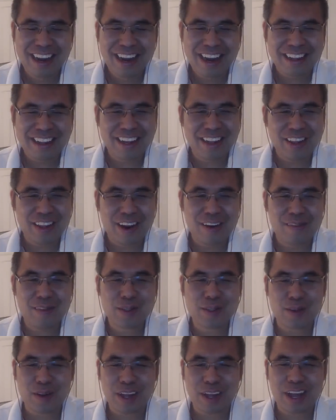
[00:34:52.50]
think a lot of
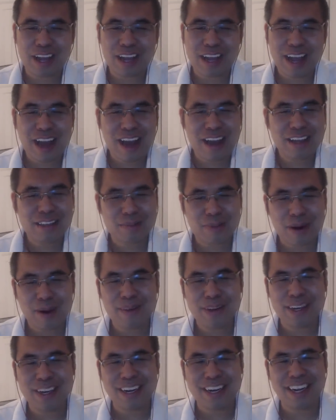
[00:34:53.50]
us were like, it's
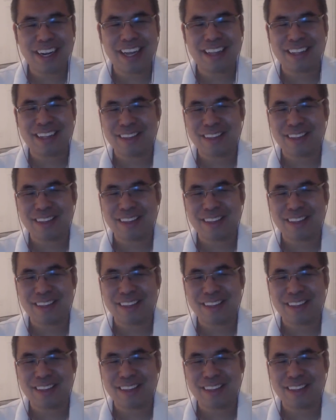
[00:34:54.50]
probably gonna get